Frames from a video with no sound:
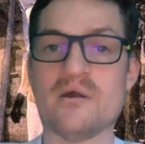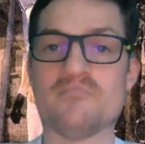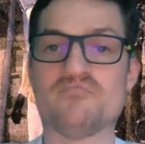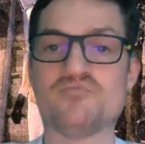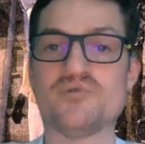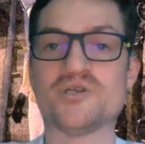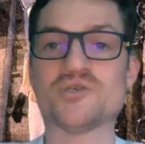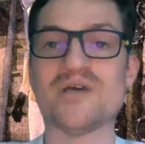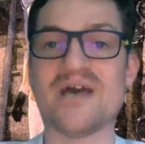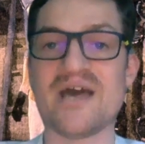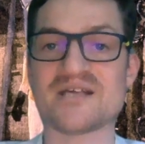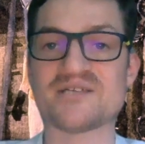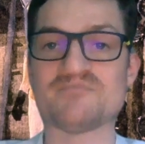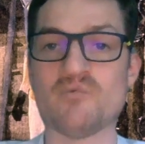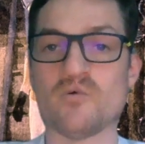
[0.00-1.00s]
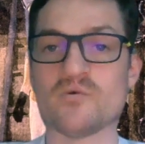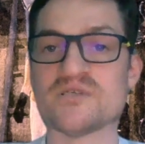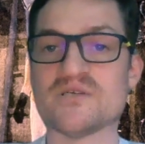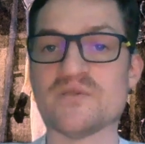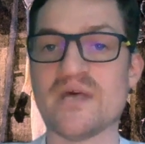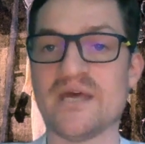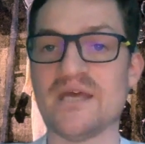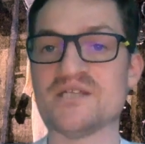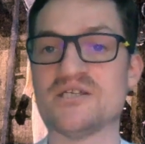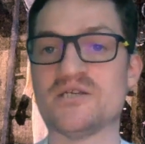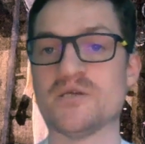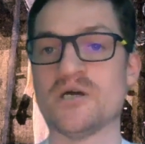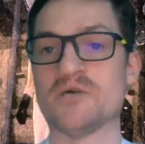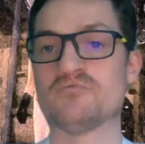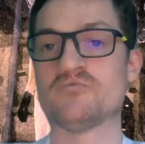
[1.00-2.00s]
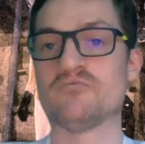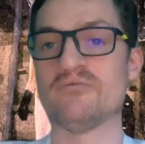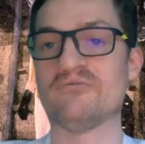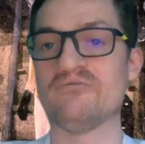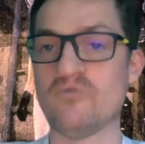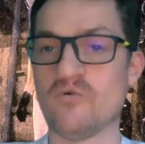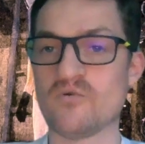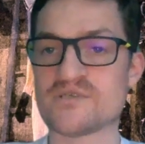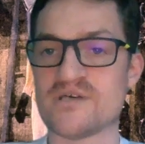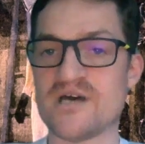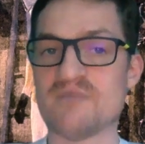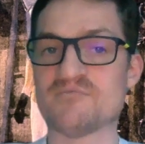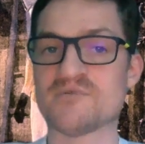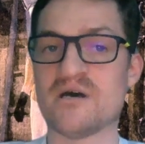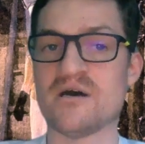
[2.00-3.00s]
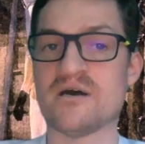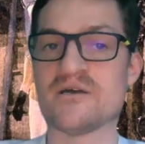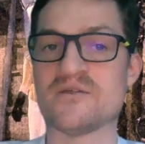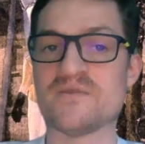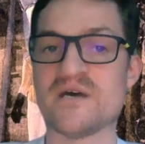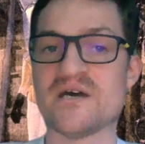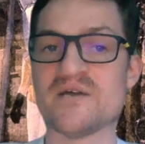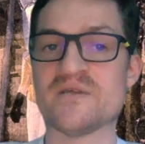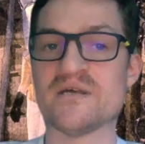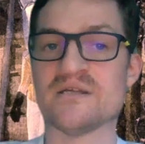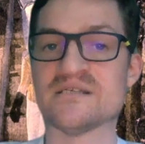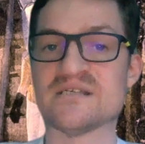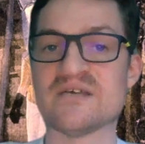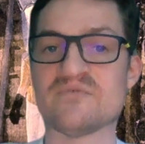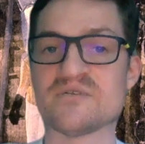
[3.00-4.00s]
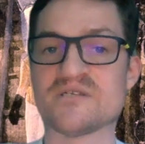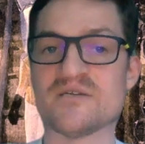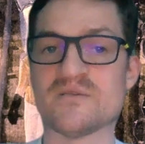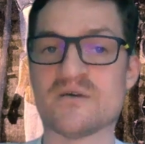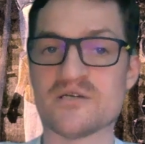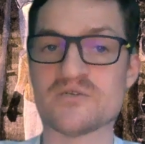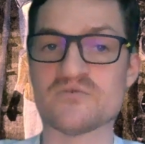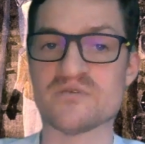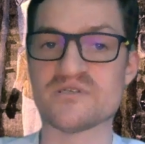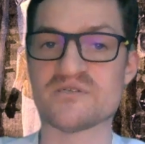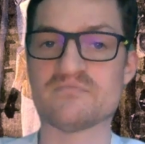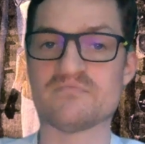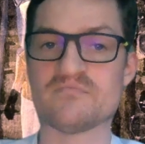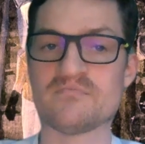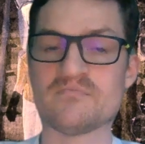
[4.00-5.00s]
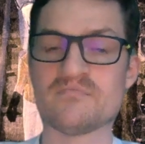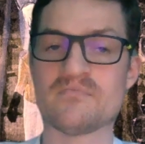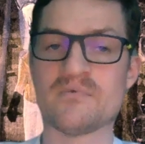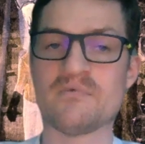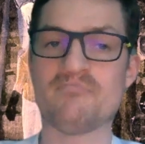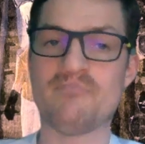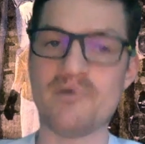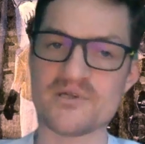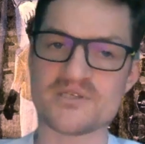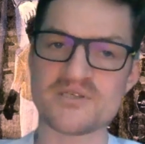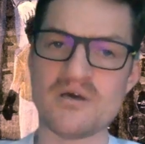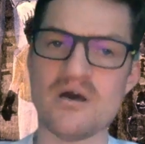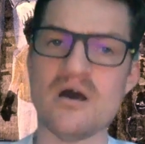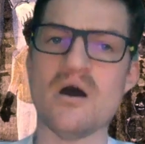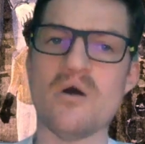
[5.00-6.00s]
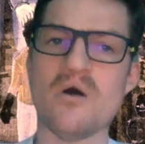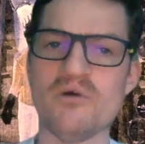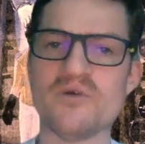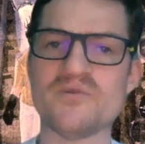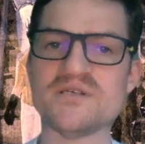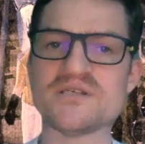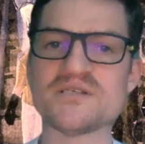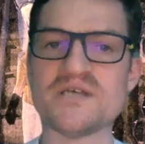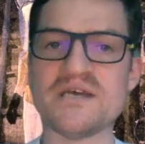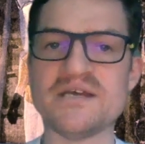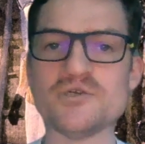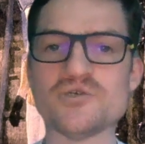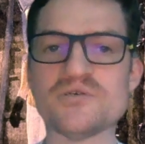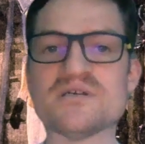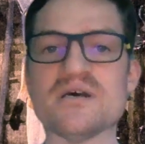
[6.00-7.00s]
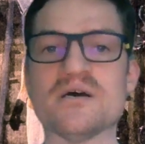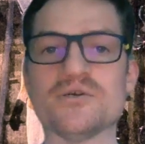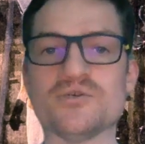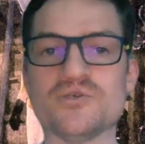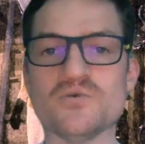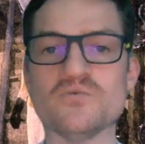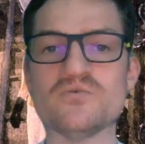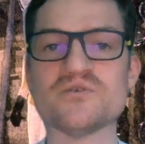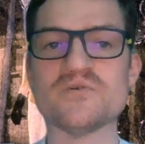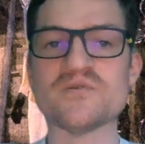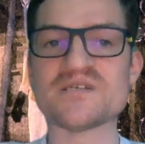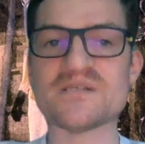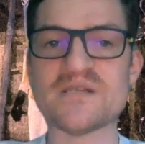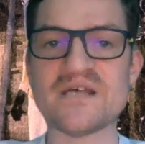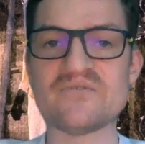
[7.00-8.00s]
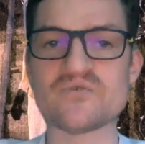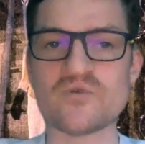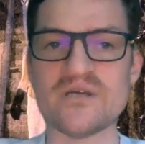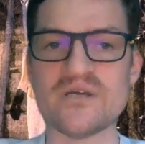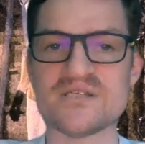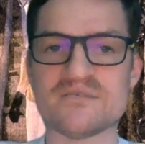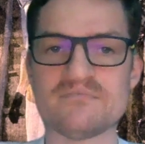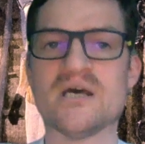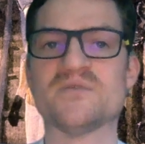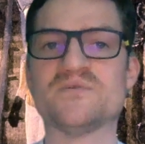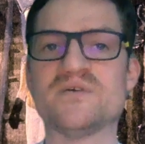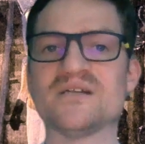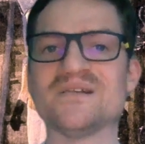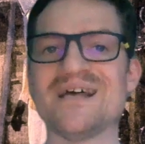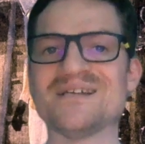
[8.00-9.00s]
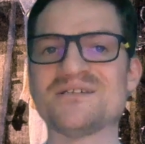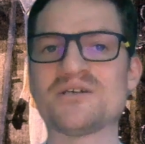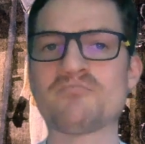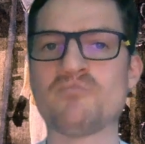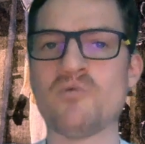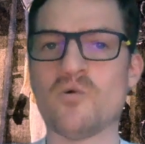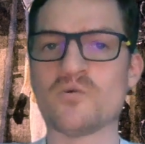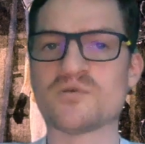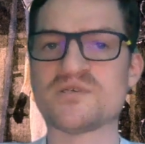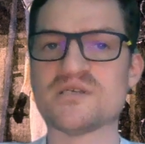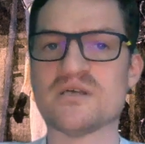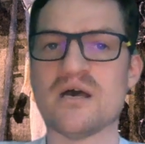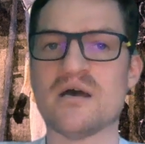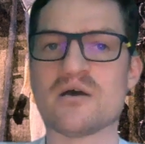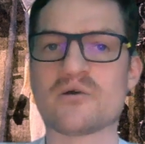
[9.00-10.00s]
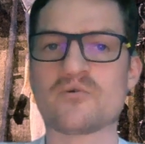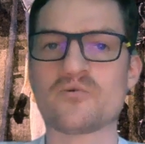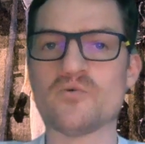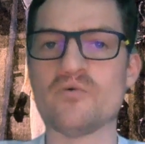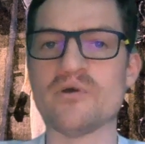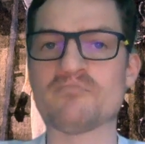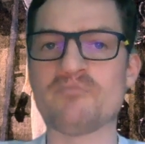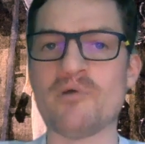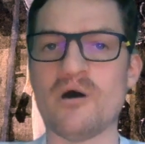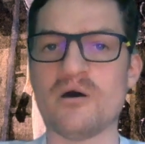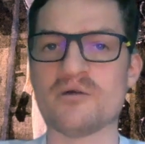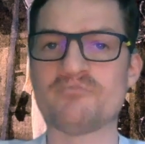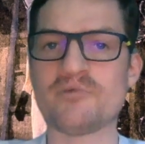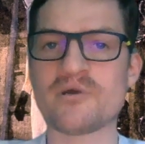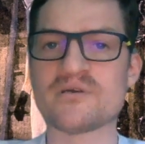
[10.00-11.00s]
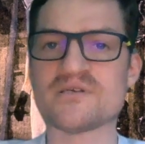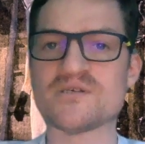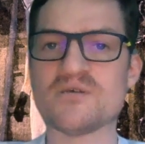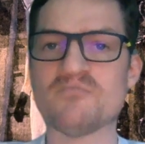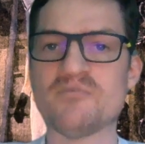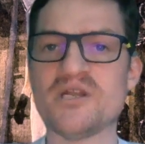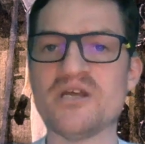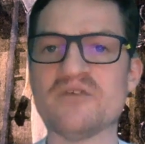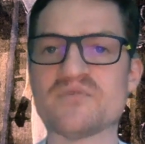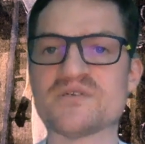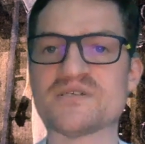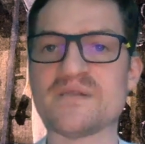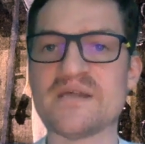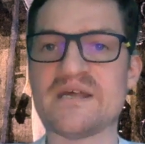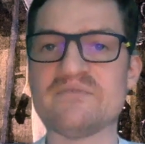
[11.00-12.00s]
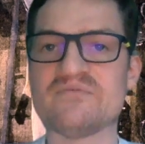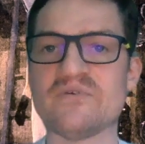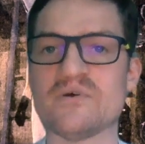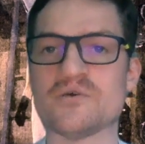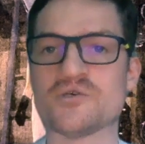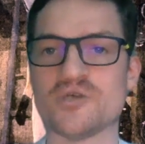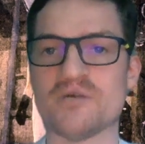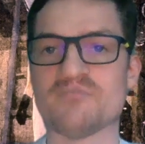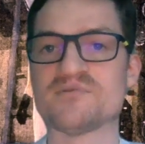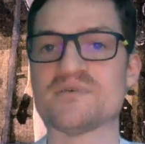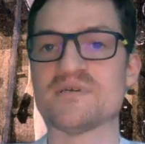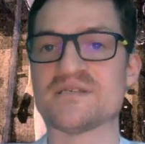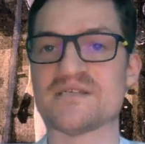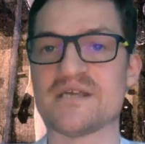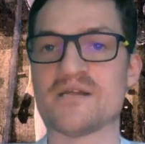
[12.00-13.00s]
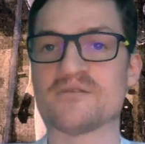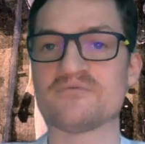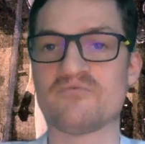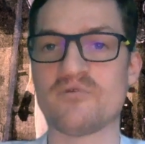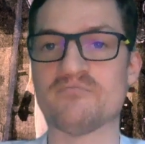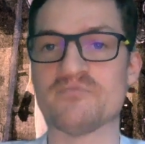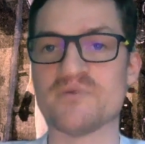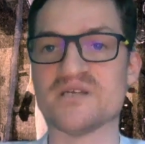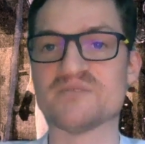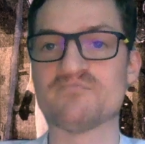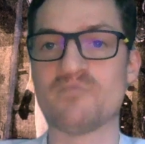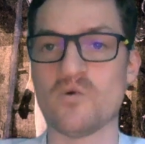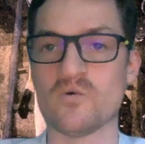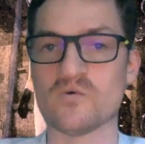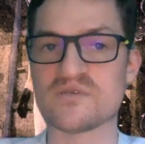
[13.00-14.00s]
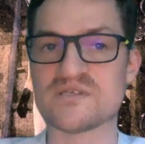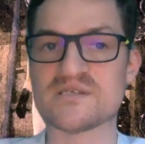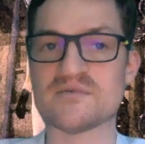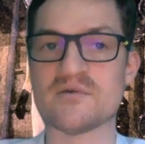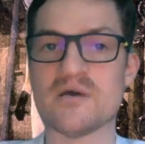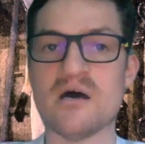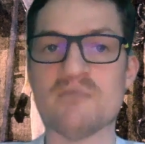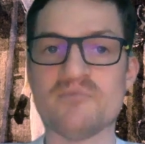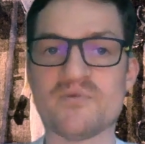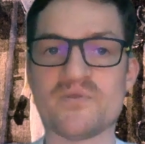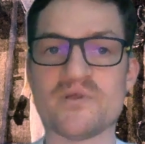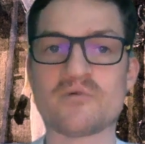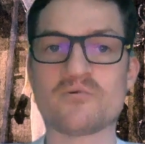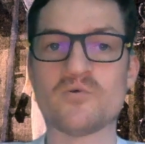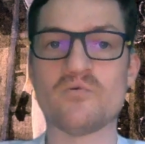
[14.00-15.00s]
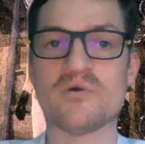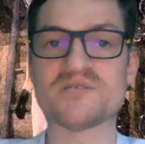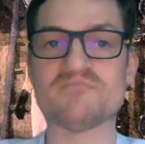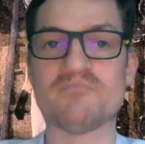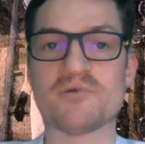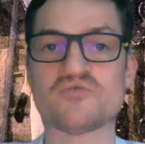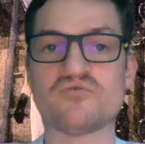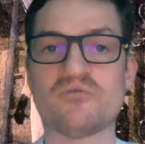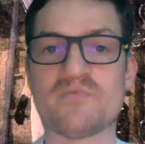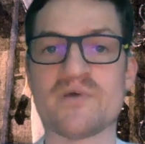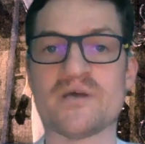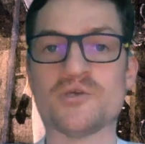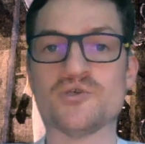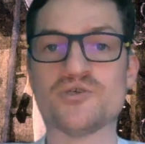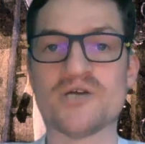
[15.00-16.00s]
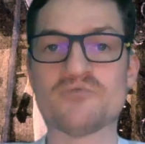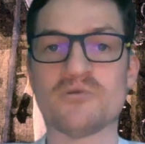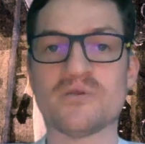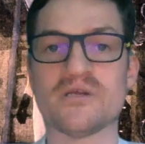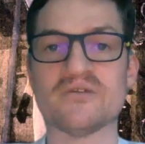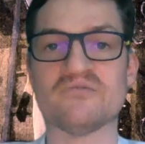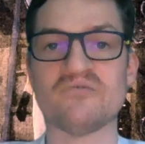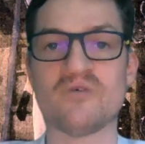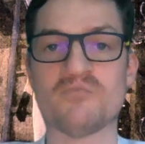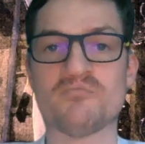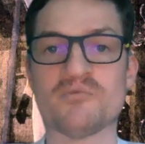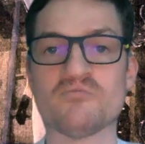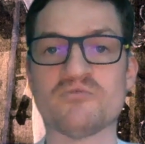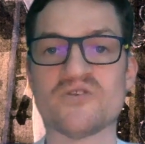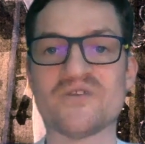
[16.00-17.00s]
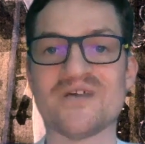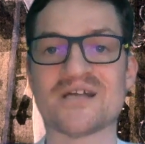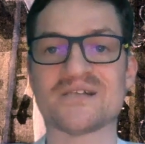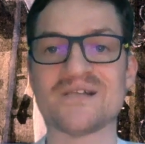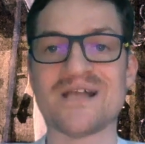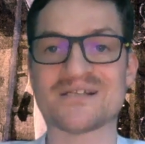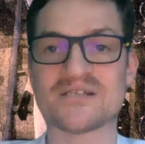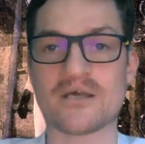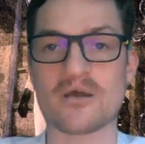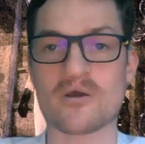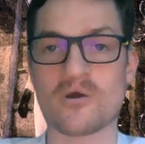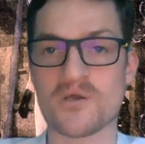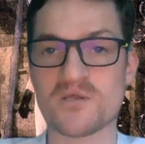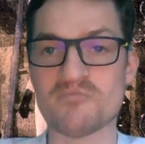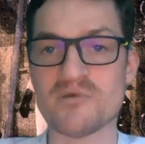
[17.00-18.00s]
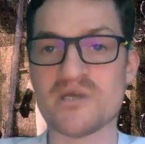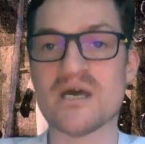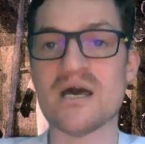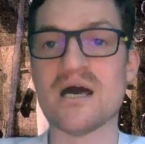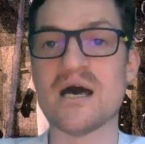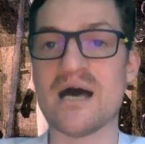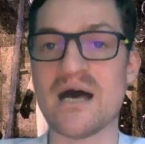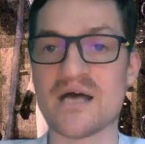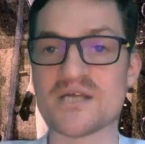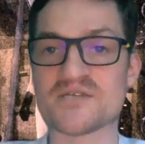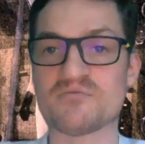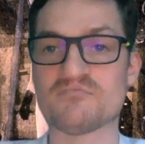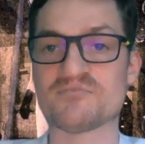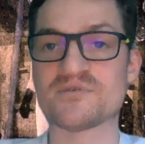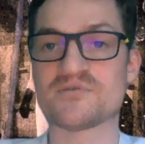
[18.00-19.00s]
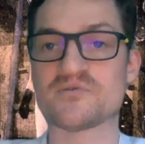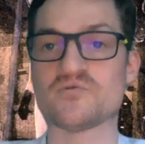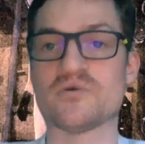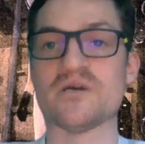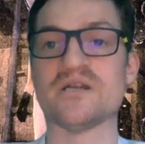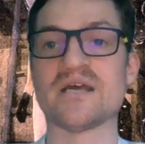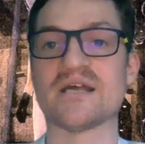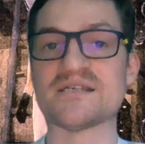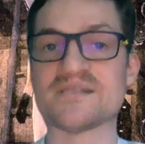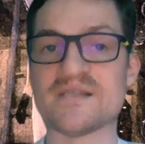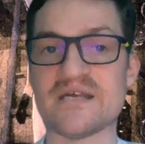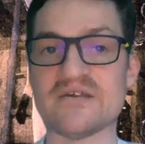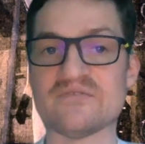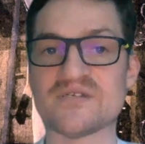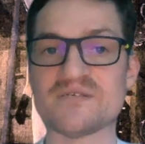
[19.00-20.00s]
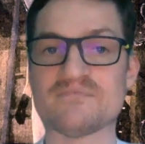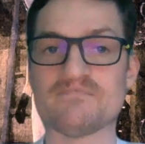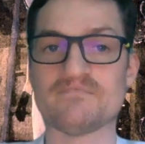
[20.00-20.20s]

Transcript: British exports in 1800 were 4 times higher than in 1700. But were these changes due to the slave trade? The Atlantic ports grew in part because so many of the slave ships sailed from these ports, but they grew as much from their general involvement with the Atlantic economy as from trading in slaves.